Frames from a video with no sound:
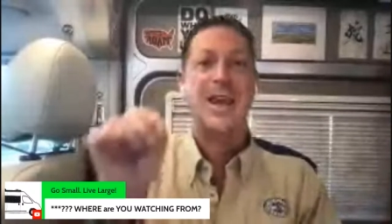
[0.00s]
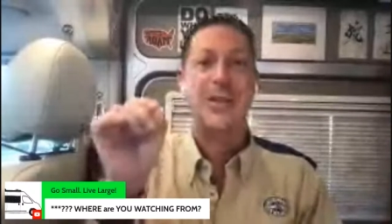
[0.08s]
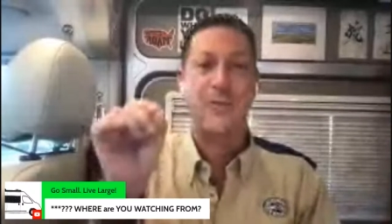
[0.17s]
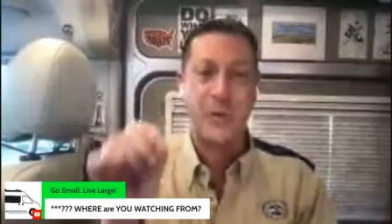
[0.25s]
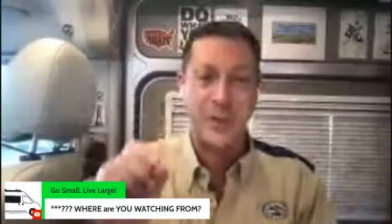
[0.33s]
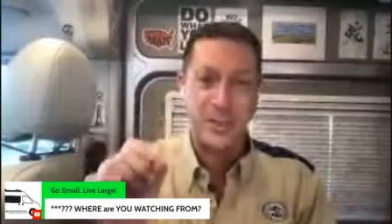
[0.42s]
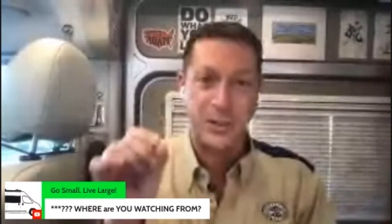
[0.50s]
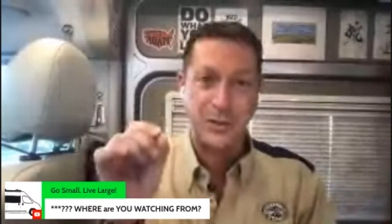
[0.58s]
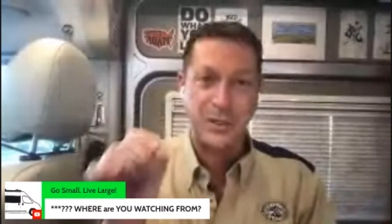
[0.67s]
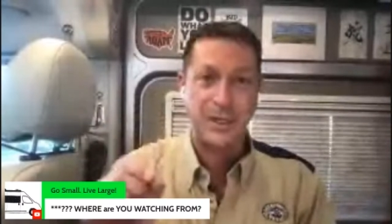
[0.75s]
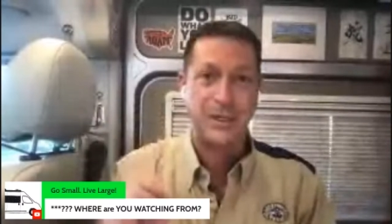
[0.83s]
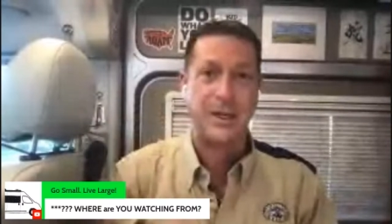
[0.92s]
If we
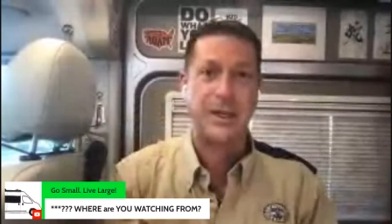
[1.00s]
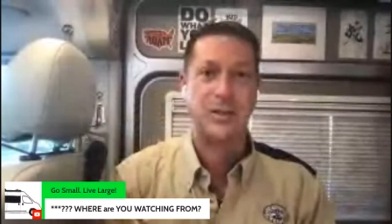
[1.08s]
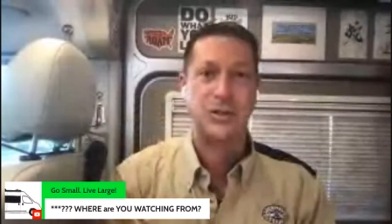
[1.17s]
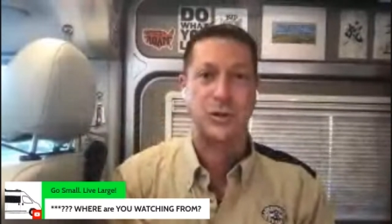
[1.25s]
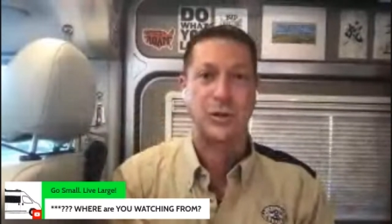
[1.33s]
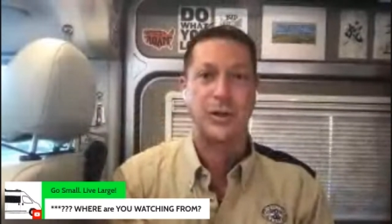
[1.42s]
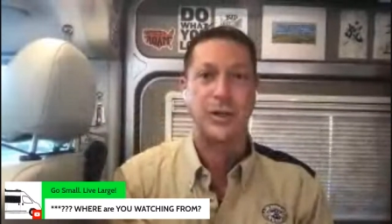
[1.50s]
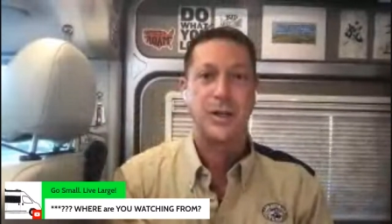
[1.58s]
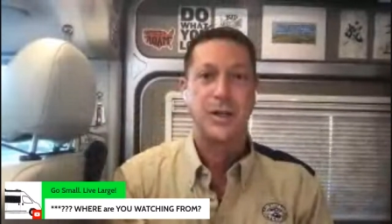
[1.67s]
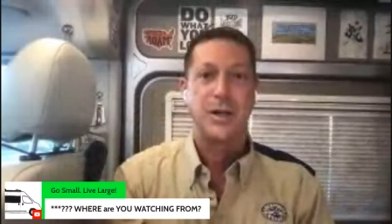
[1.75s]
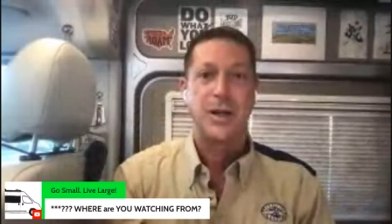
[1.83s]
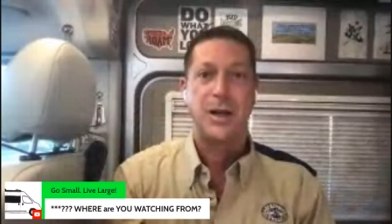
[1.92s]
don't get it answered,
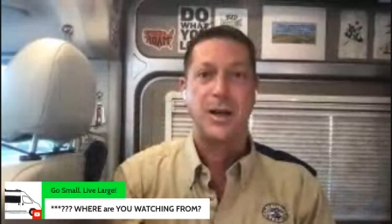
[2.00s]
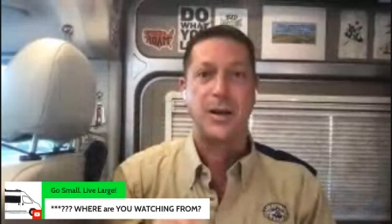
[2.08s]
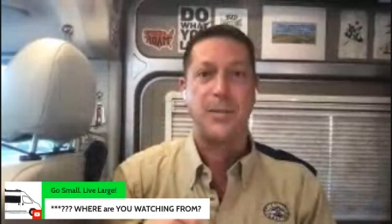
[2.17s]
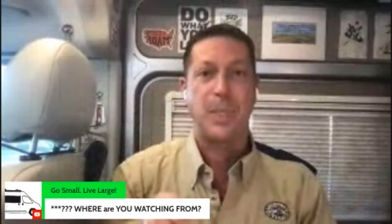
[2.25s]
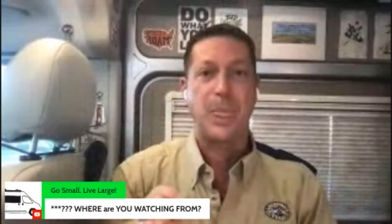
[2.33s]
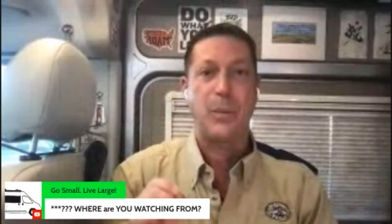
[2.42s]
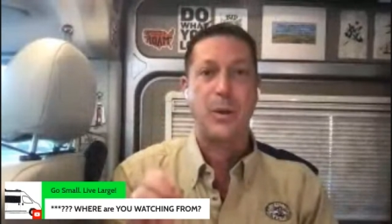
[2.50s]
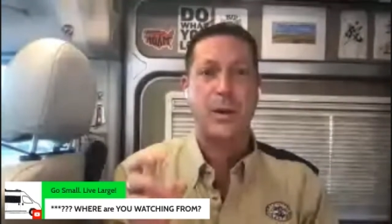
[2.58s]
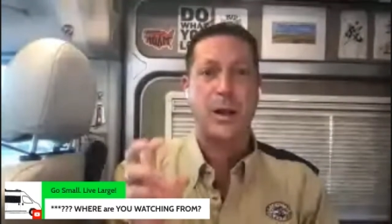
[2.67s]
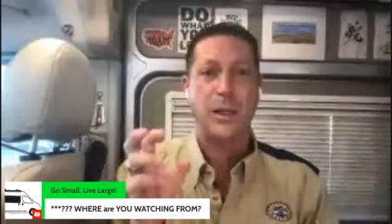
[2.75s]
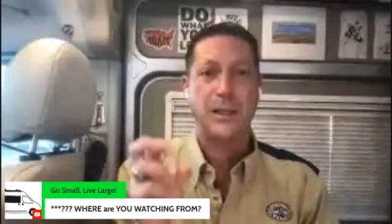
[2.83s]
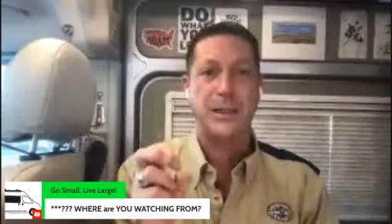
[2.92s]
Um, then we
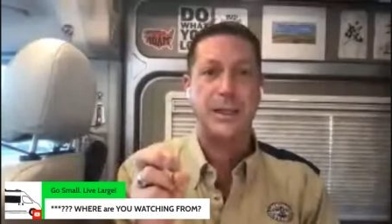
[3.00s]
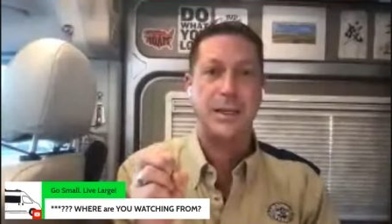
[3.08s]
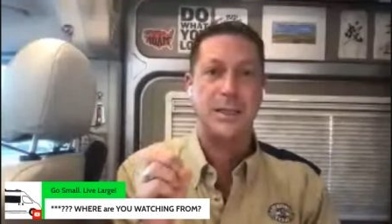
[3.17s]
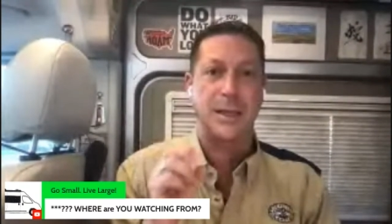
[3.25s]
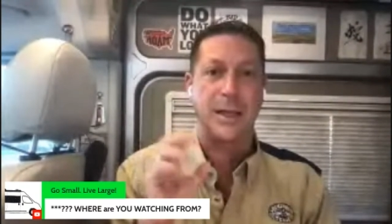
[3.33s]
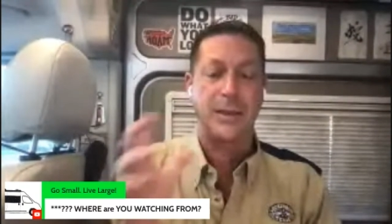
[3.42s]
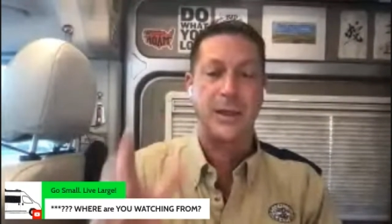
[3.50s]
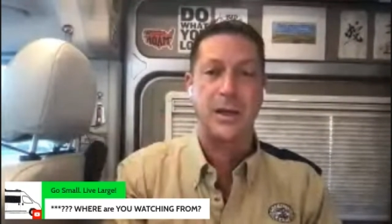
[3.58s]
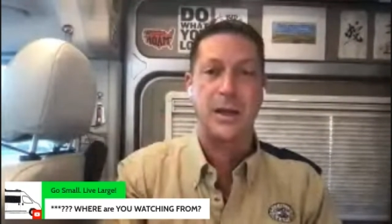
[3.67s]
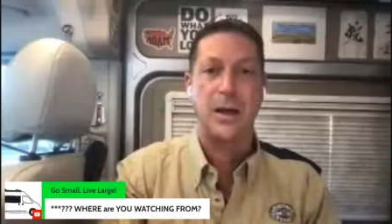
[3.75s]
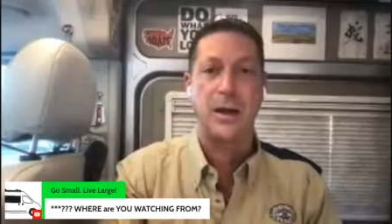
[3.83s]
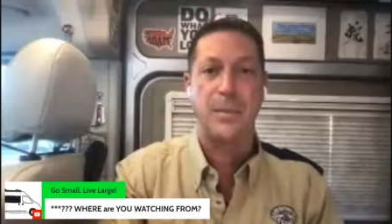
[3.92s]
collect these, and
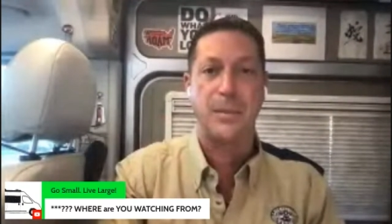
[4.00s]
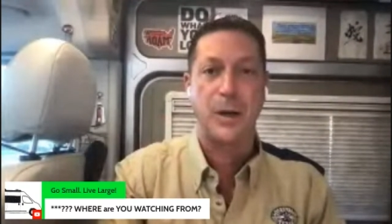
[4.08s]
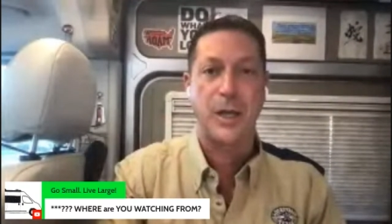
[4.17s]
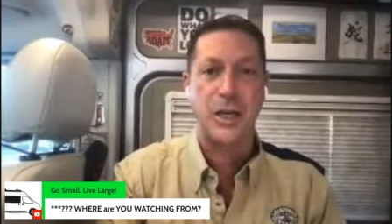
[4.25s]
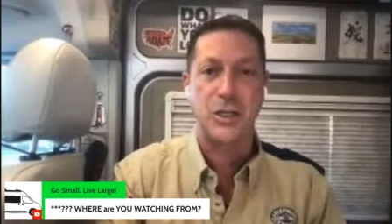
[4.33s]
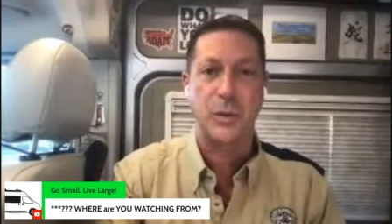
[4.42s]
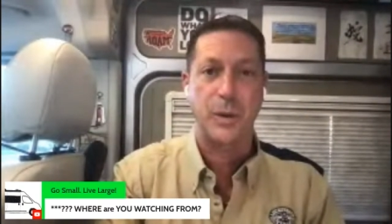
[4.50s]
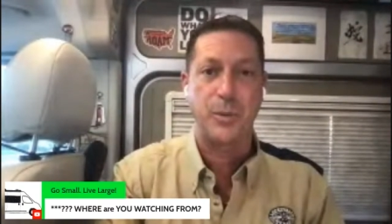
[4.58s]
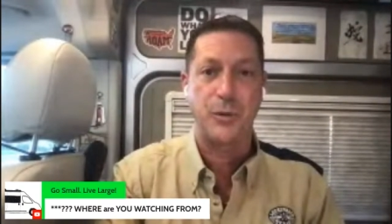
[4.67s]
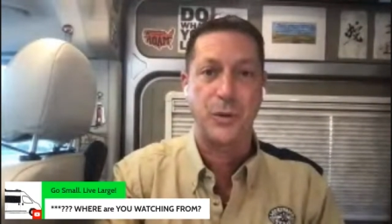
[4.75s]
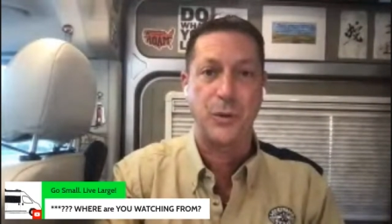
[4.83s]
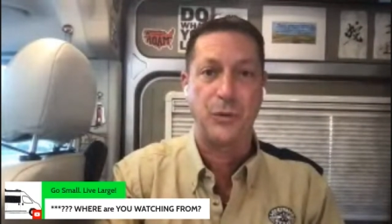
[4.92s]
then um, occasionally we
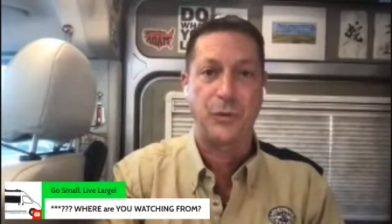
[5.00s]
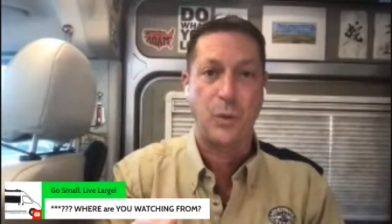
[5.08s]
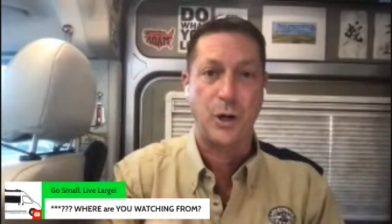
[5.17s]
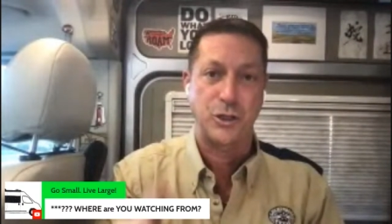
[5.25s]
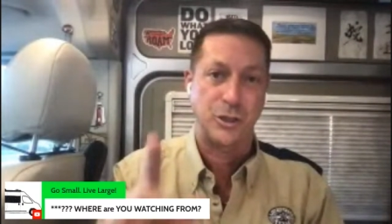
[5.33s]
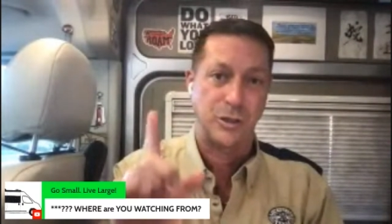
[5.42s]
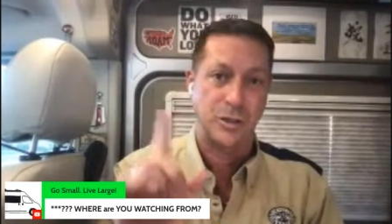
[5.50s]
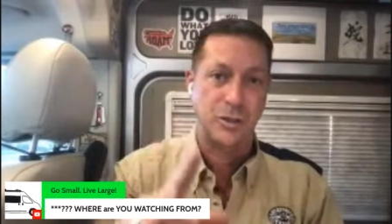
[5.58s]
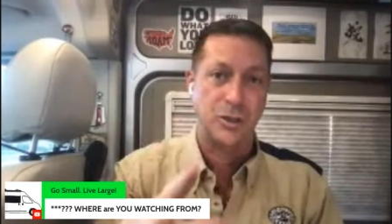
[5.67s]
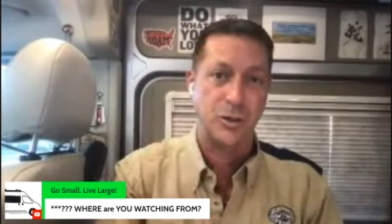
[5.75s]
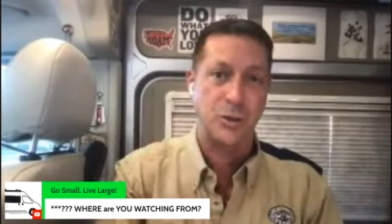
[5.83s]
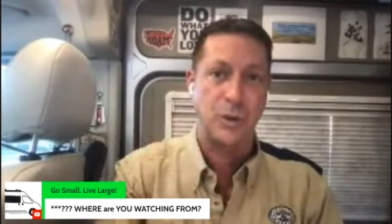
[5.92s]
put those questions
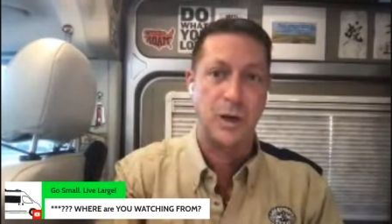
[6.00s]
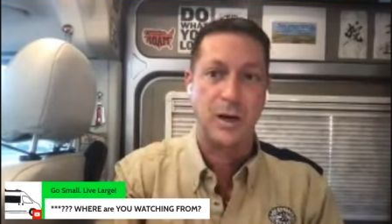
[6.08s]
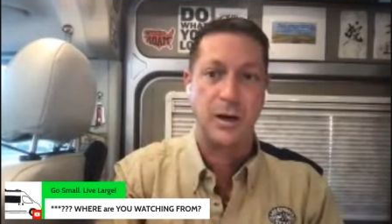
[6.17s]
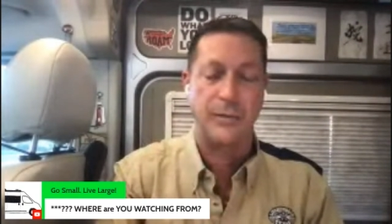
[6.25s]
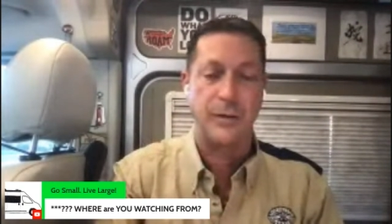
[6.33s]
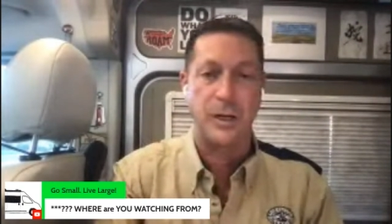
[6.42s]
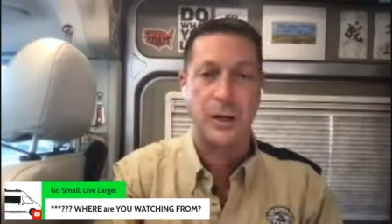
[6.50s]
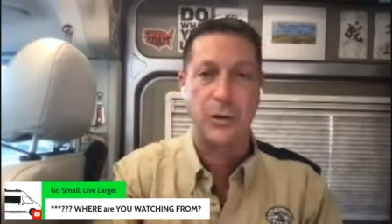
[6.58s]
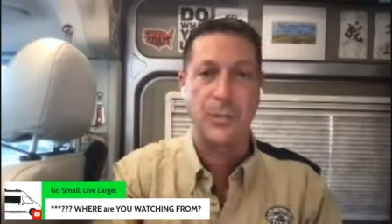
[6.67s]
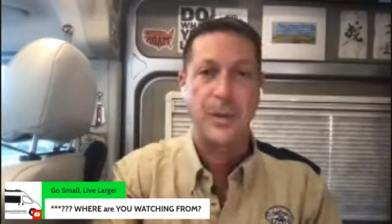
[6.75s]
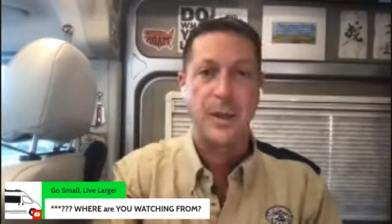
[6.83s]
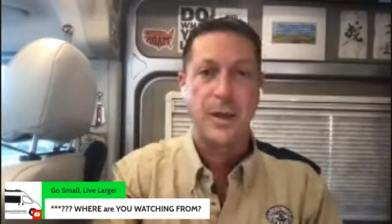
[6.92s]
to uh, a
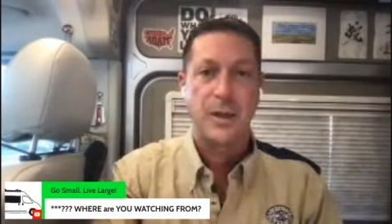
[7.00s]
video.